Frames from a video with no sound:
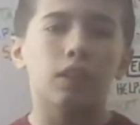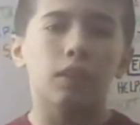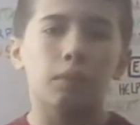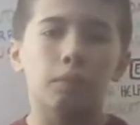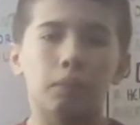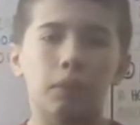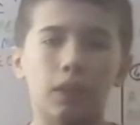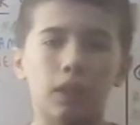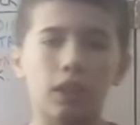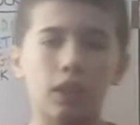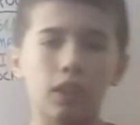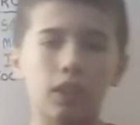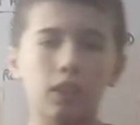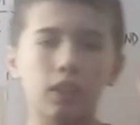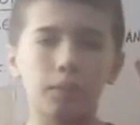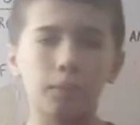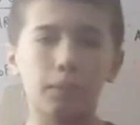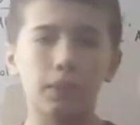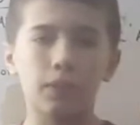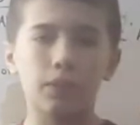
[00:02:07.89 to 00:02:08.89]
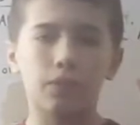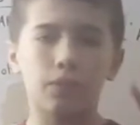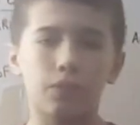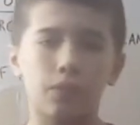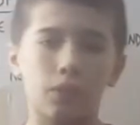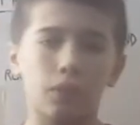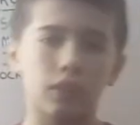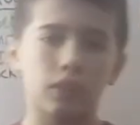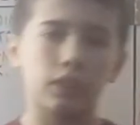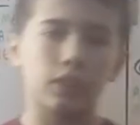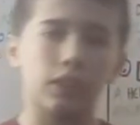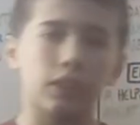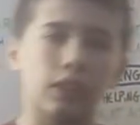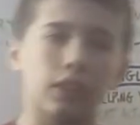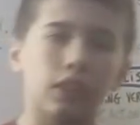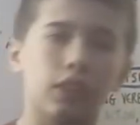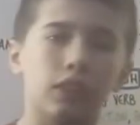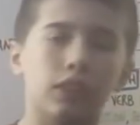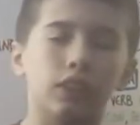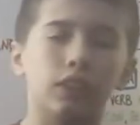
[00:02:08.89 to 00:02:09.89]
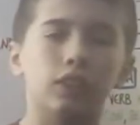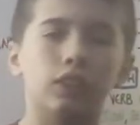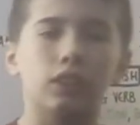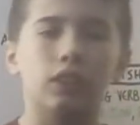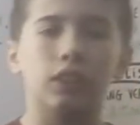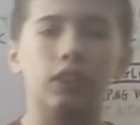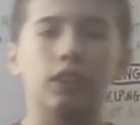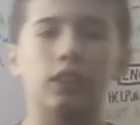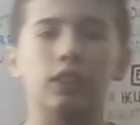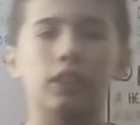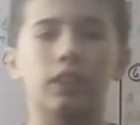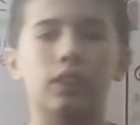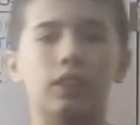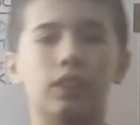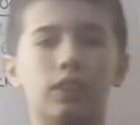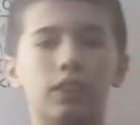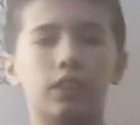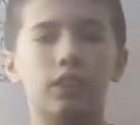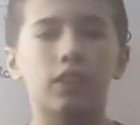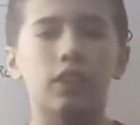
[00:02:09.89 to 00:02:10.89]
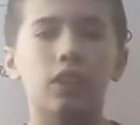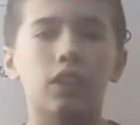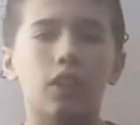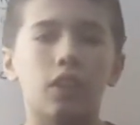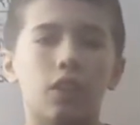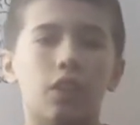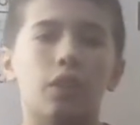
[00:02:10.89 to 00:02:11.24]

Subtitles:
By the mid-1400s, the